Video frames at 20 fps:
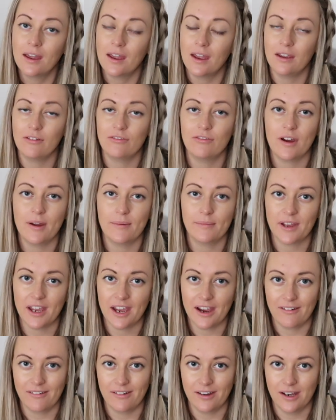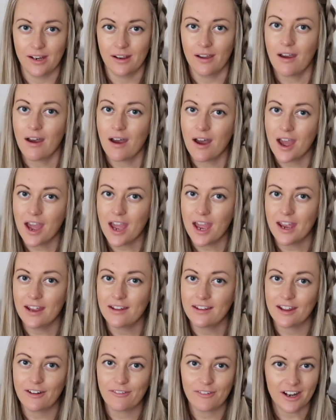If I'm carrying high,
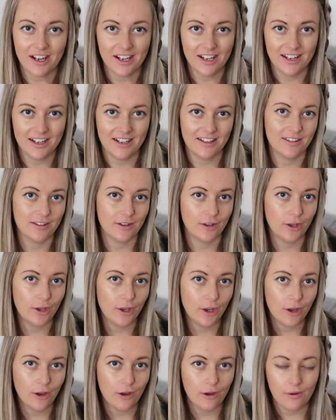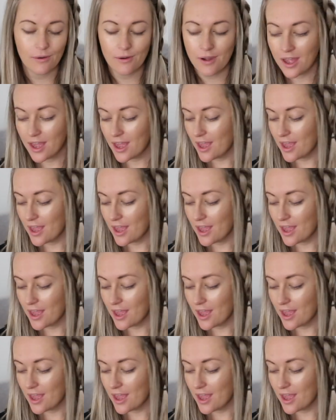they reckon it's a girl,